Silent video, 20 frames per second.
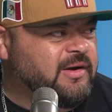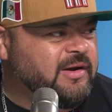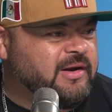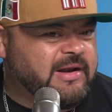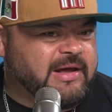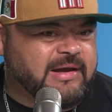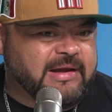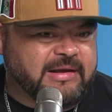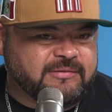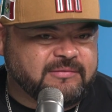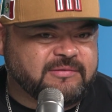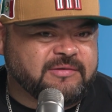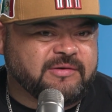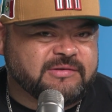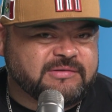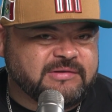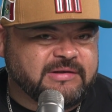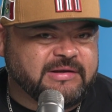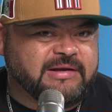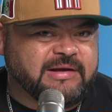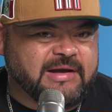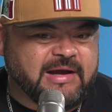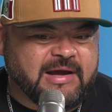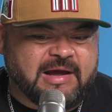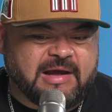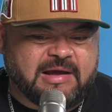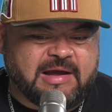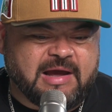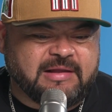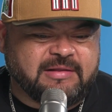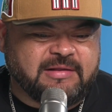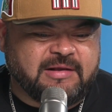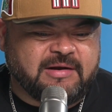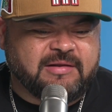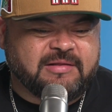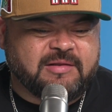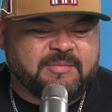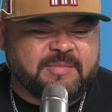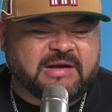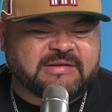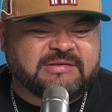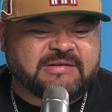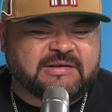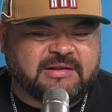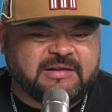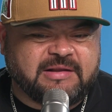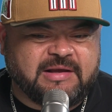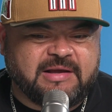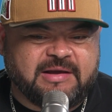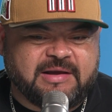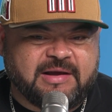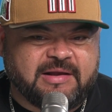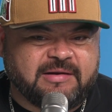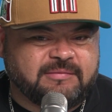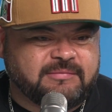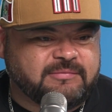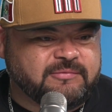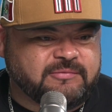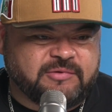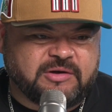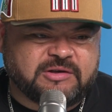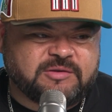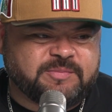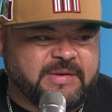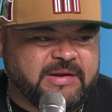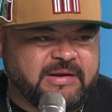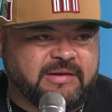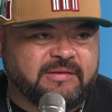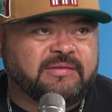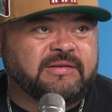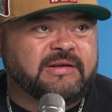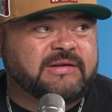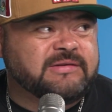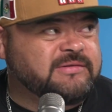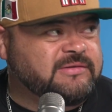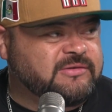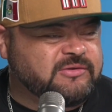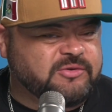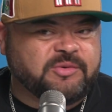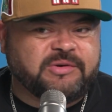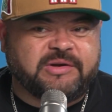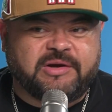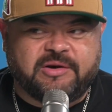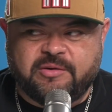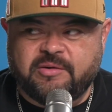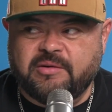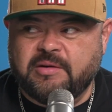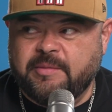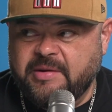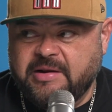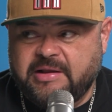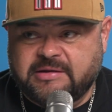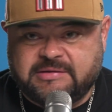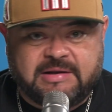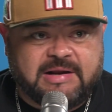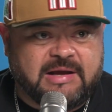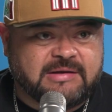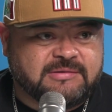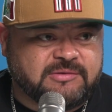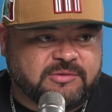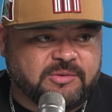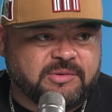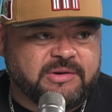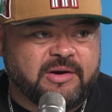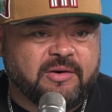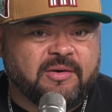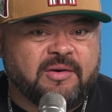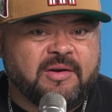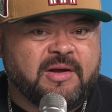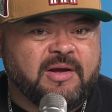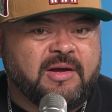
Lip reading: Like seriously, I did it in the Mexican League, and trust me, this studio. I mean, it's a nice studio.